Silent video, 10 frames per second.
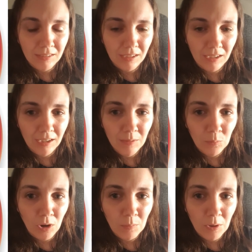Okay,
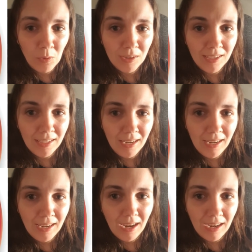and what about
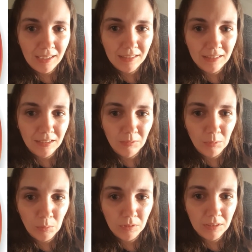grey eyes? If
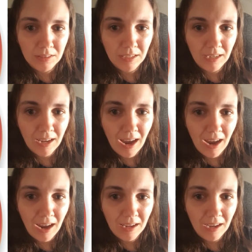we want to say
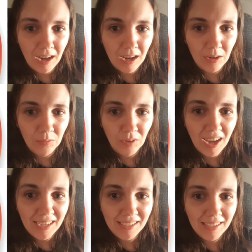I have
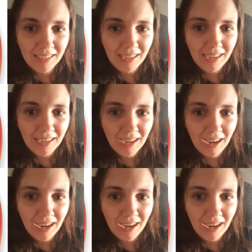grey